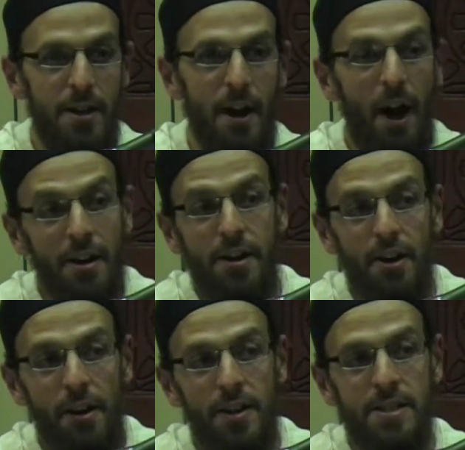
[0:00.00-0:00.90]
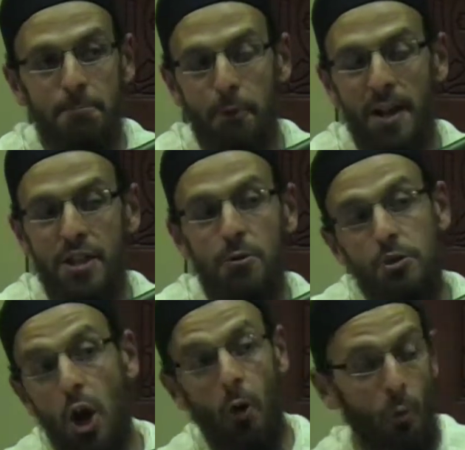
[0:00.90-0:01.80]
Ankara is the place you
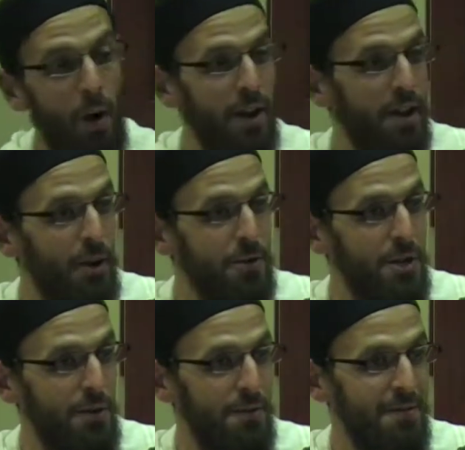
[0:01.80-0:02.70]
don't want to go to.